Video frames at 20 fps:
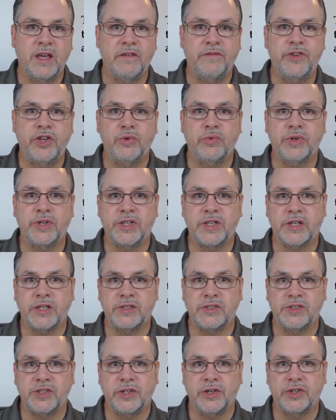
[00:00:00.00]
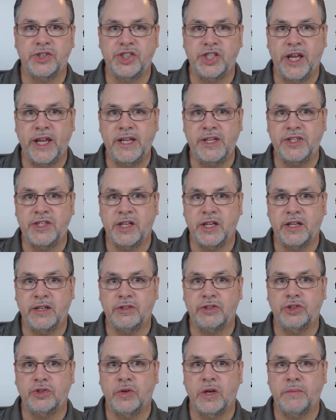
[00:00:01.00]
If you were to consider
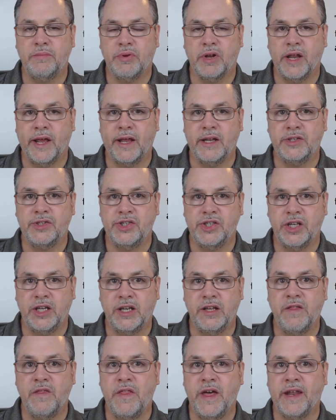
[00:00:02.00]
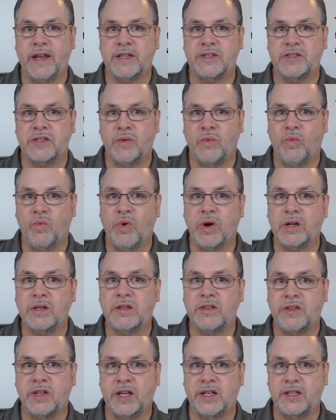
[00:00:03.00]
changing to a Plan G, that is the
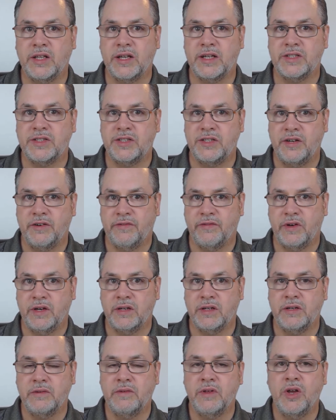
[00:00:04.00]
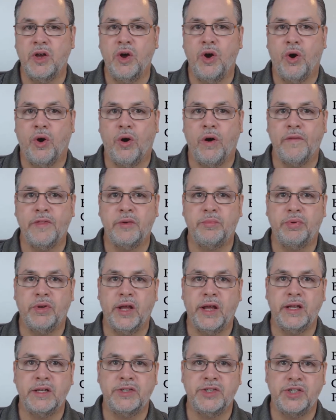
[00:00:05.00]
one thing that is different. On the
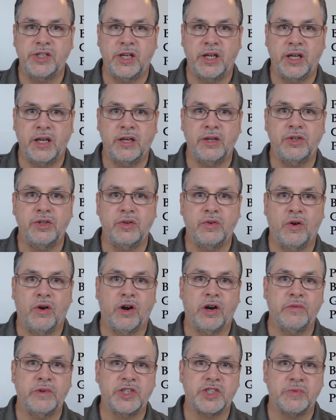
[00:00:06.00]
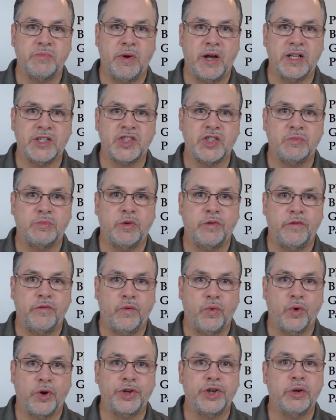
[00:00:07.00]
Plan G, you are responsible
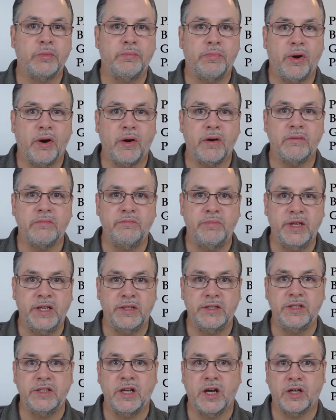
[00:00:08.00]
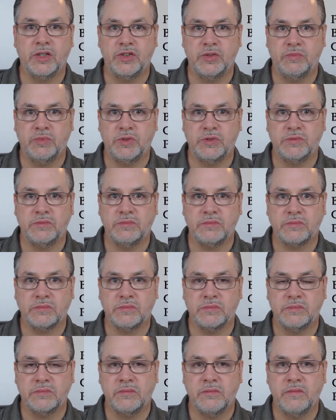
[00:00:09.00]
for your Part B deductible.
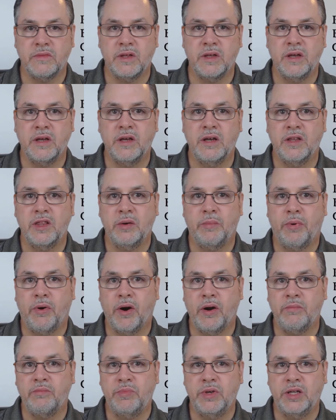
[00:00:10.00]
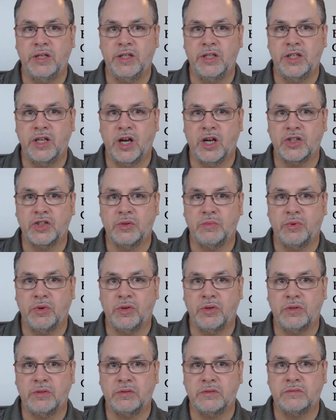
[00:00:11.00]
The Part B
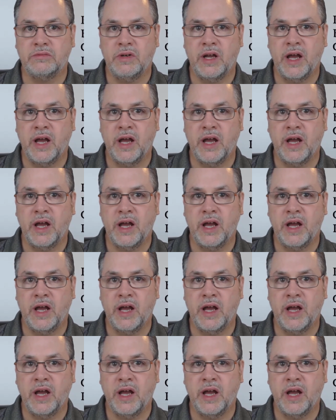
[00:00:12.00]
deductible